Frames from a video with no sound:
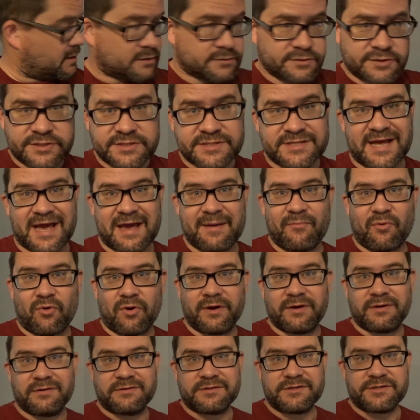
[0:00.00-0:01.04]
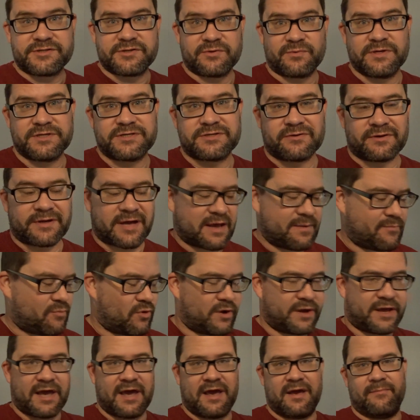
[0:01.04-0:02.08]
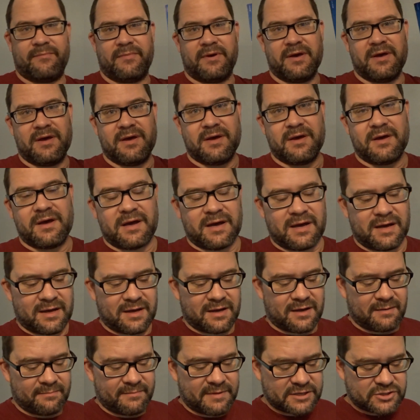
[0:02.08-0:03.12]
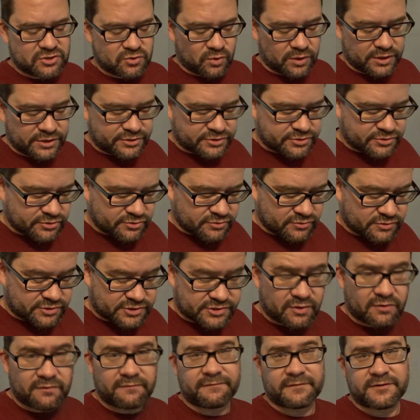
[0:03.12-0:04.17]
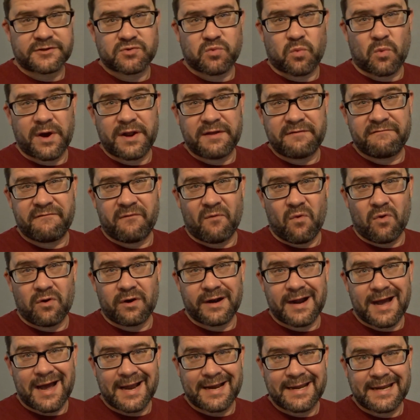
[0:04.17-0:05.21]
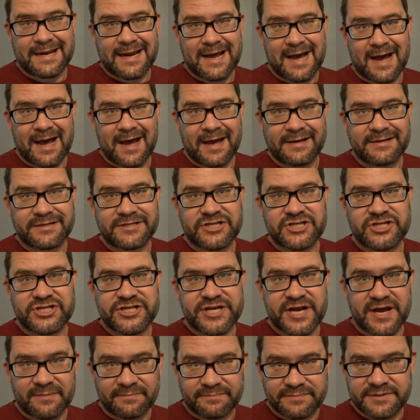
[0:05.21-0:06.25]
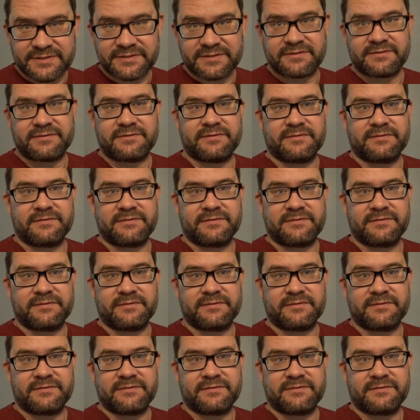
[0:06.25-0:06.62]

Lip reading: just the Game Boy, just the original Game Boy game. Metroid 2 sold for $24.99 shipped.